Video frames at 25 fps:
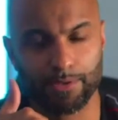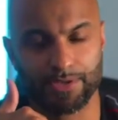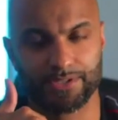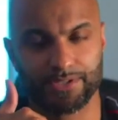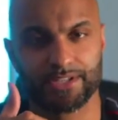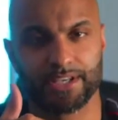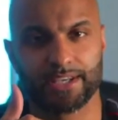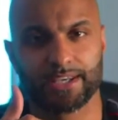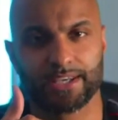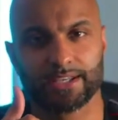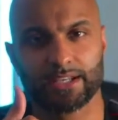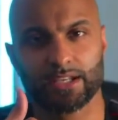
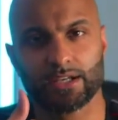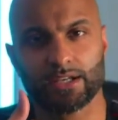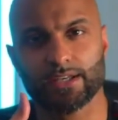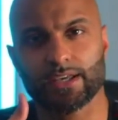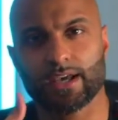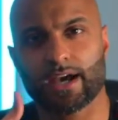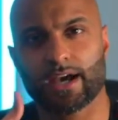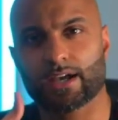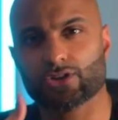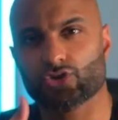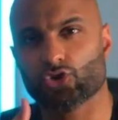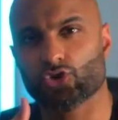
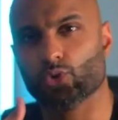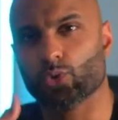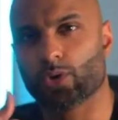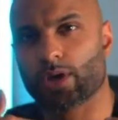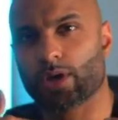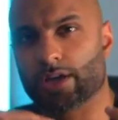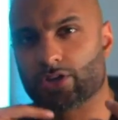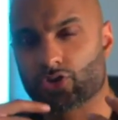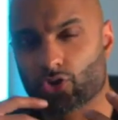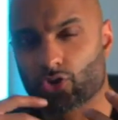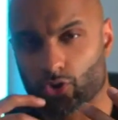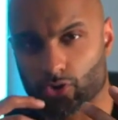particularly as you
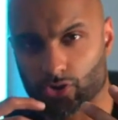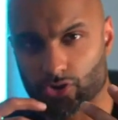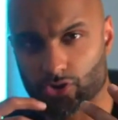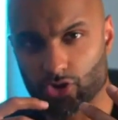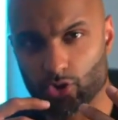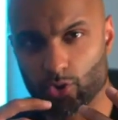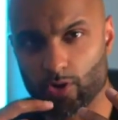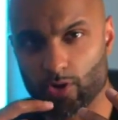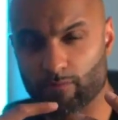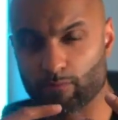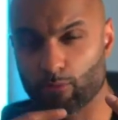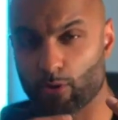get older.
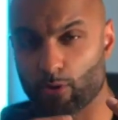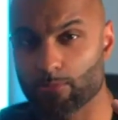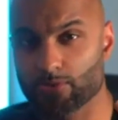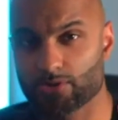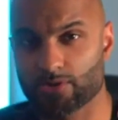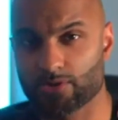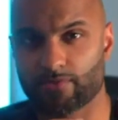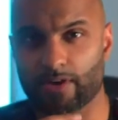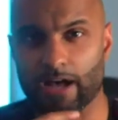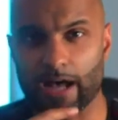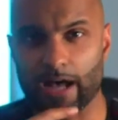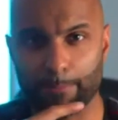You have
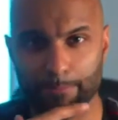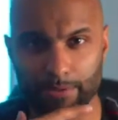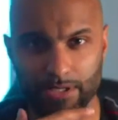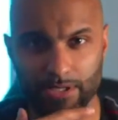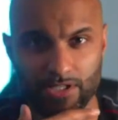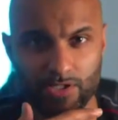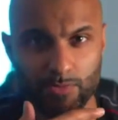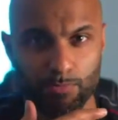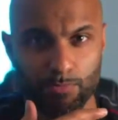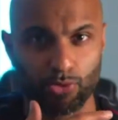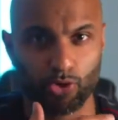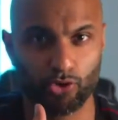moments of
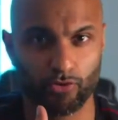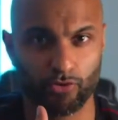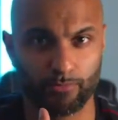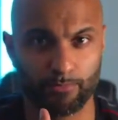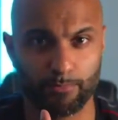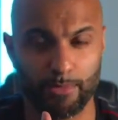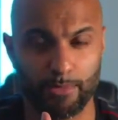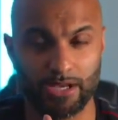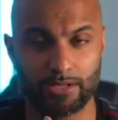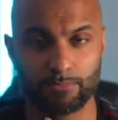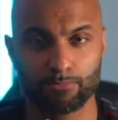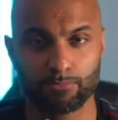happiness, but you have
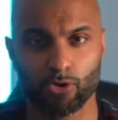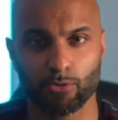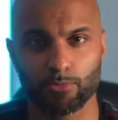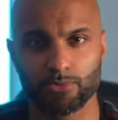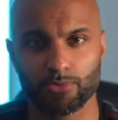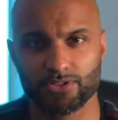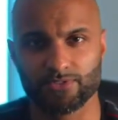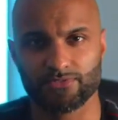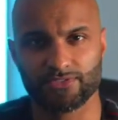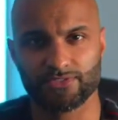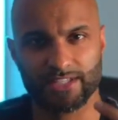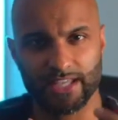many
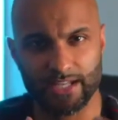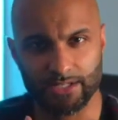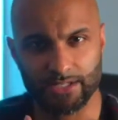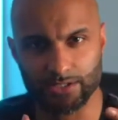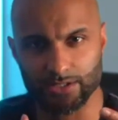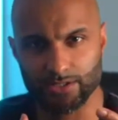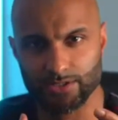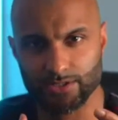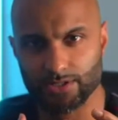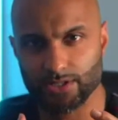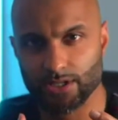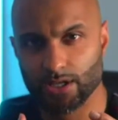moments of
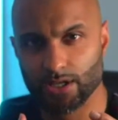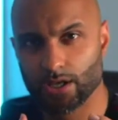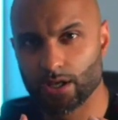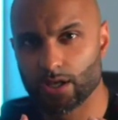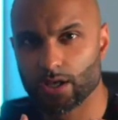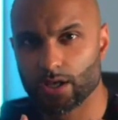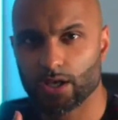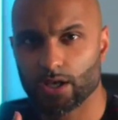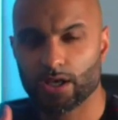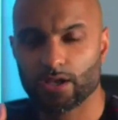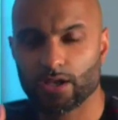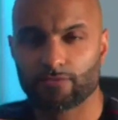sadness.
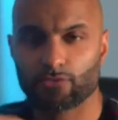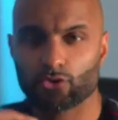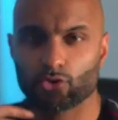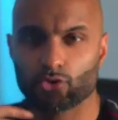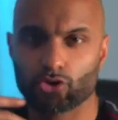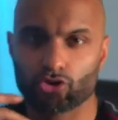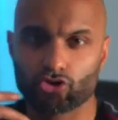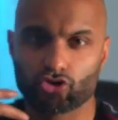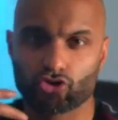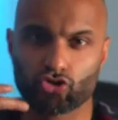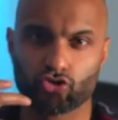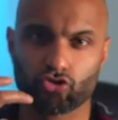If you
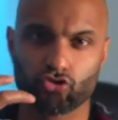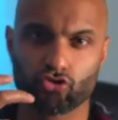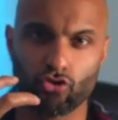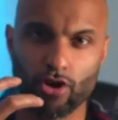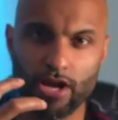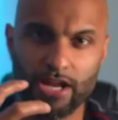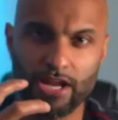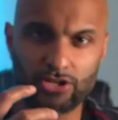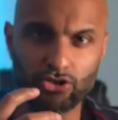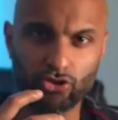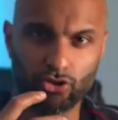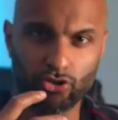don't
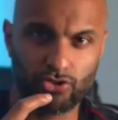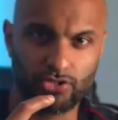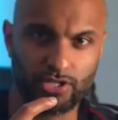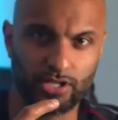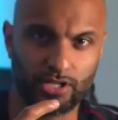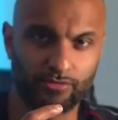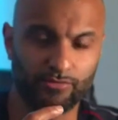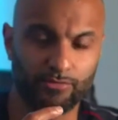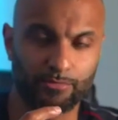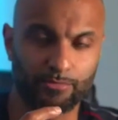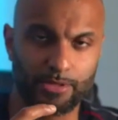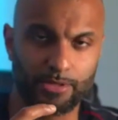train
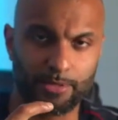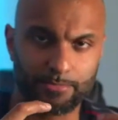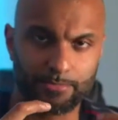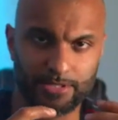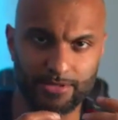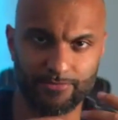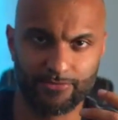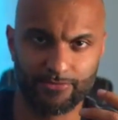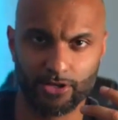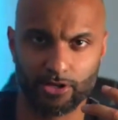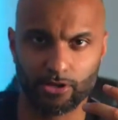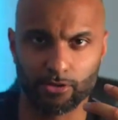yourself from them
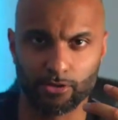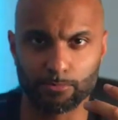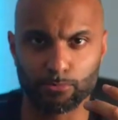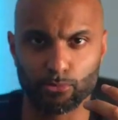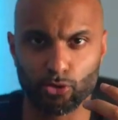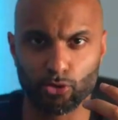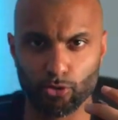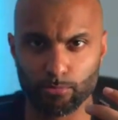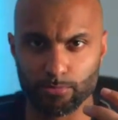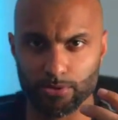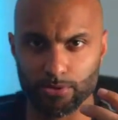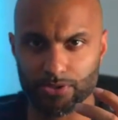difficult
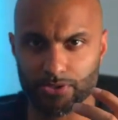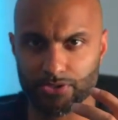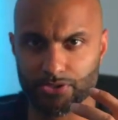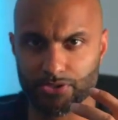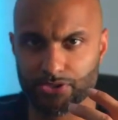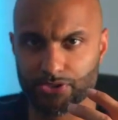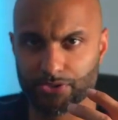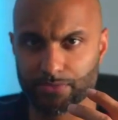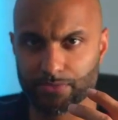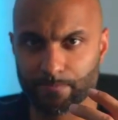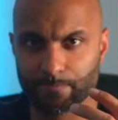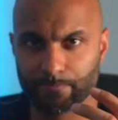
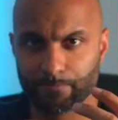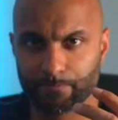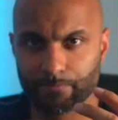moments,